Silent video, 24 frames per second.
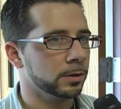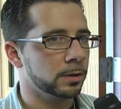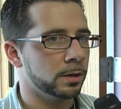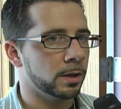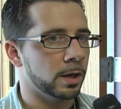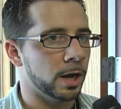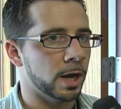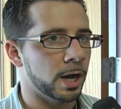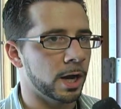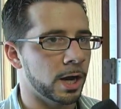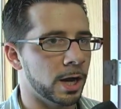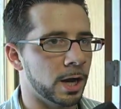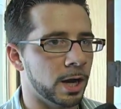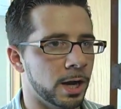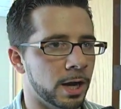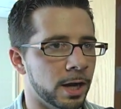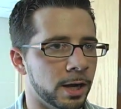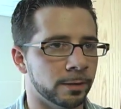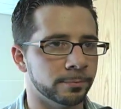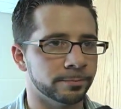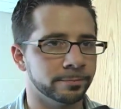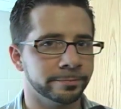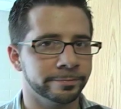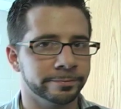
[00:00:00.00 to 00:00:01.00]

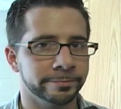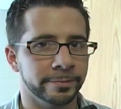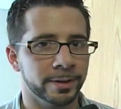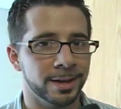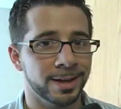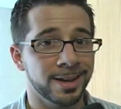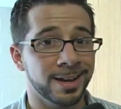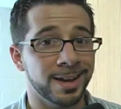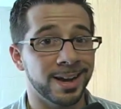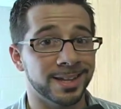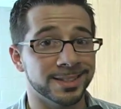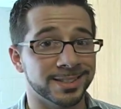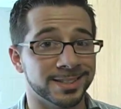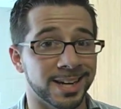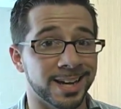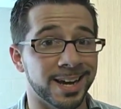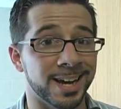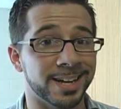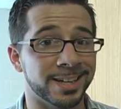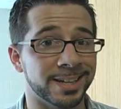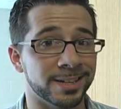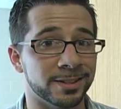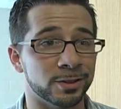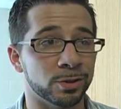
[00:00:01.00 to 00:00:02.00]
Um, I'll tell you,
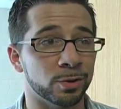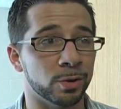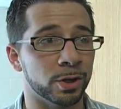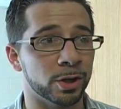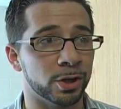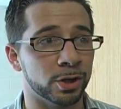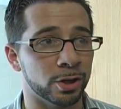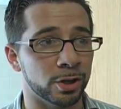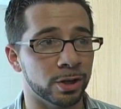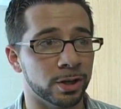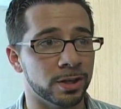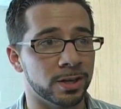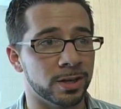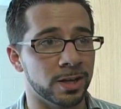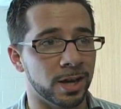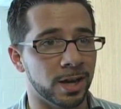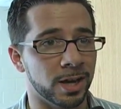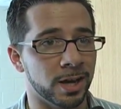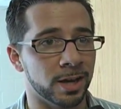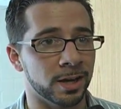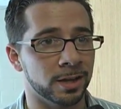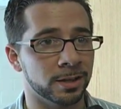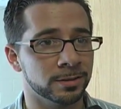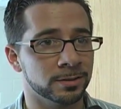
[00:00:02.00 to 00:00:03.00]
I could do a good,
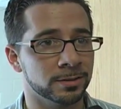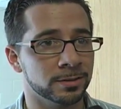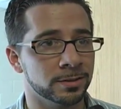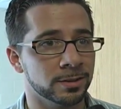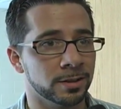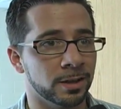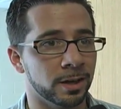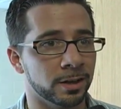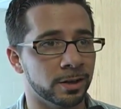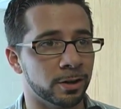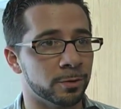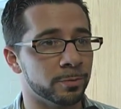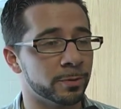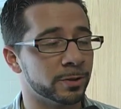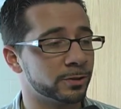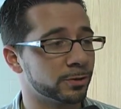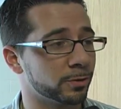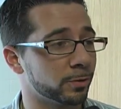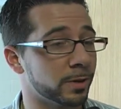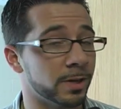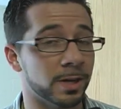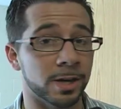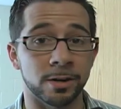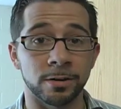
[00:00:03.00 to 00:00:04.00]
uh, a good
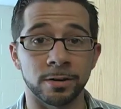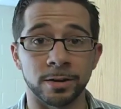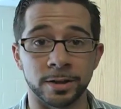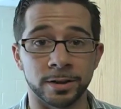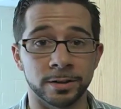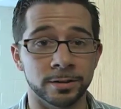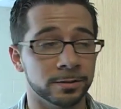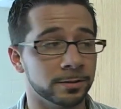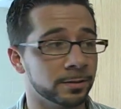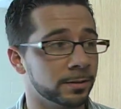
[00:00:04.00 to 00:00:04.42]
Mr. Ranieri.